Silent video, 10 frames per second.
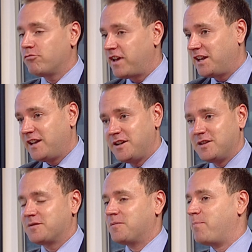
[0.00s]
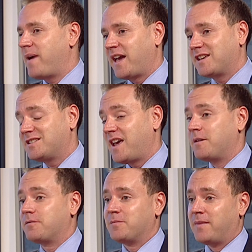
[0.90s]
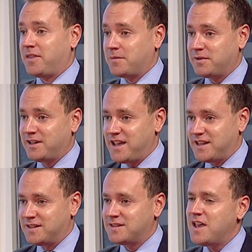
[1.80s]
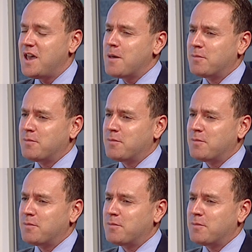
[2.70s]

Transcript: regulators, from banks, and from other players.